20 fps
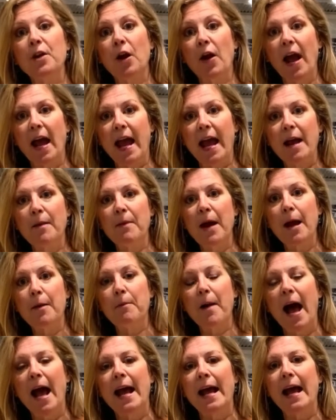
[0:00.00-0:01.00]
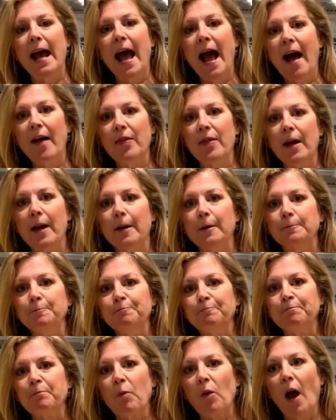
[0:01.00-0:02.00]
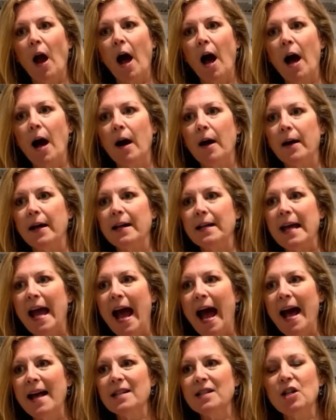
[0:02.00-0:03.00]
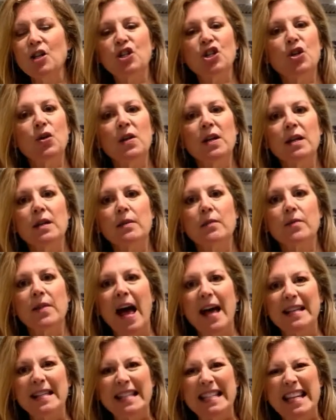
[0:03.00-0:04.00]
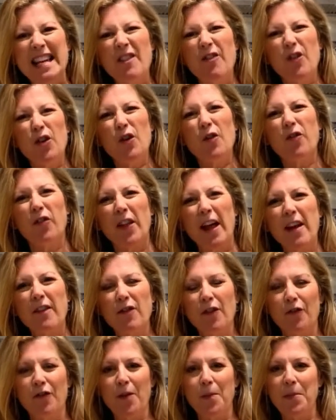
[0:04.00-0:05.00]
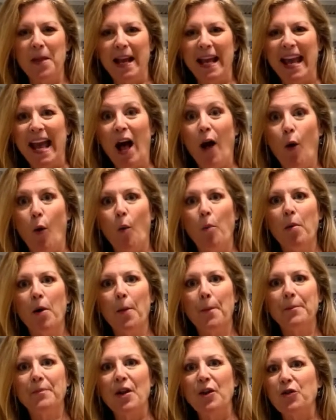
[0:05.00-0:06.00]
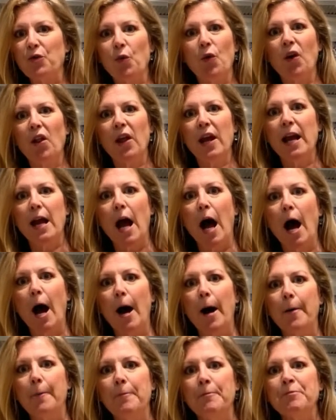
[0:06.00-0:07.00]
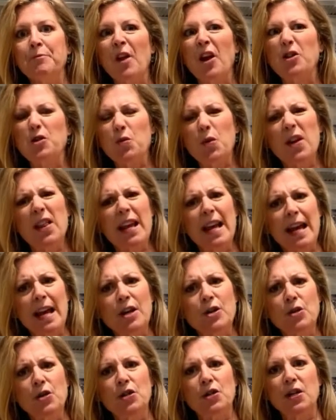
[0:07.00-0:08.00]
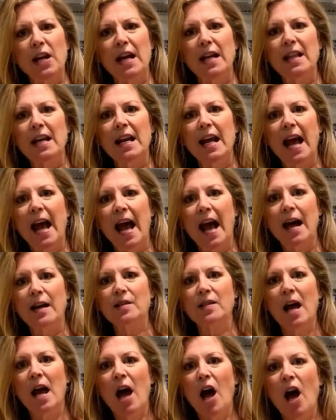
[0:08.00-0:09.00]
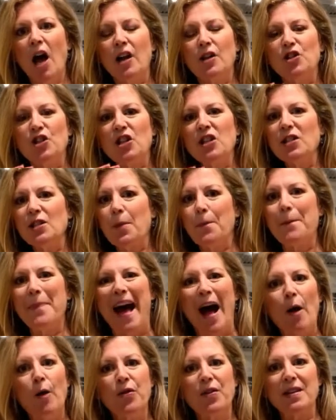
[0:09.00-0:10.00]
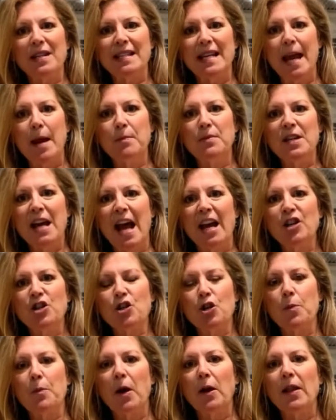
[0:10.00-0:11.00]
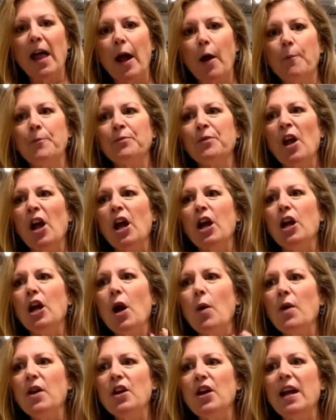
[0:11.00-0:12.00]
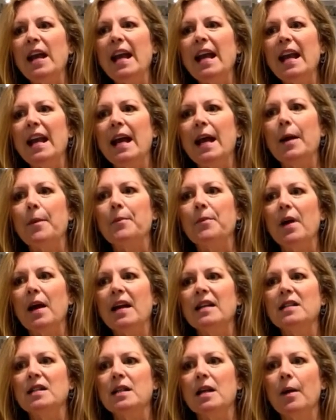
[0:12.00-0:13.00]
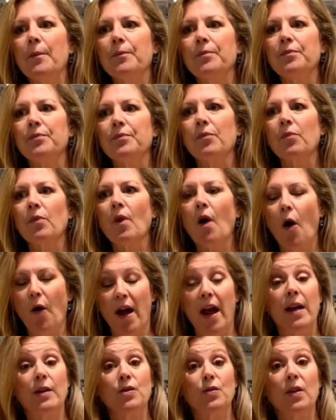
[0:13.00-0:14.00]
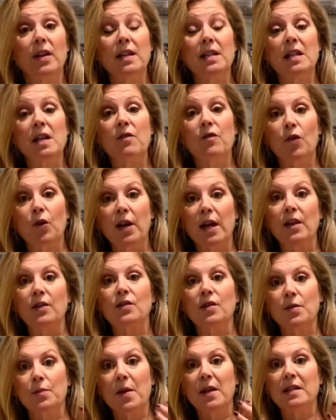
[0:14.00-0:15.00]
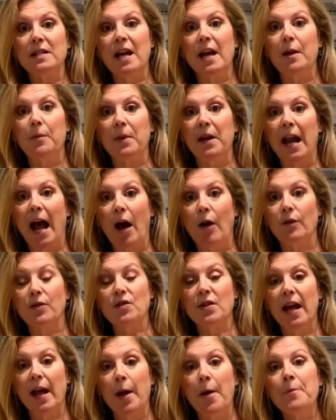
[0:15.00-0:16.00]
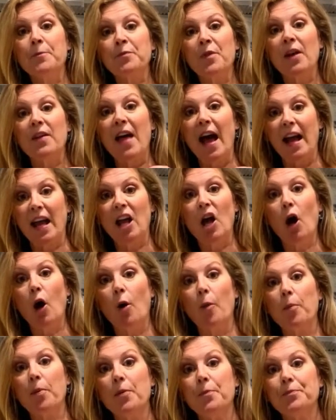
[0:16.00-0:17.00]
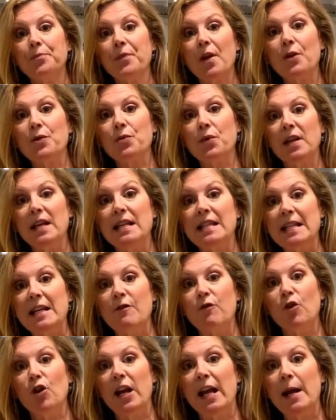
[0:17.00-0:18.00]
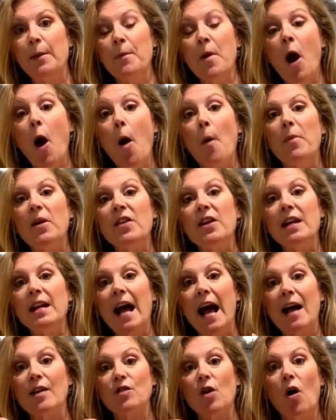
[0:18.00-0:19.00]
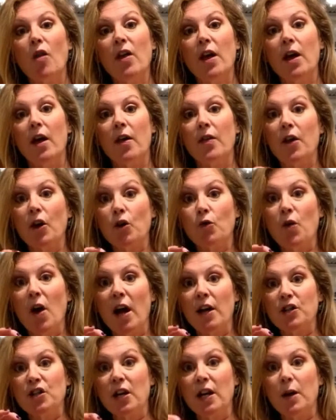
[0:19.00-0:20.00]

I ate my bite, had it has a tuna, that seafood flavor from the kelp. That's really, it's really interesting. And then it has just about the same texture, but like, when you eat it, it's really seafoody. It's hitting me now. It's like that kelp is really seafoody, but then it has all the crunch.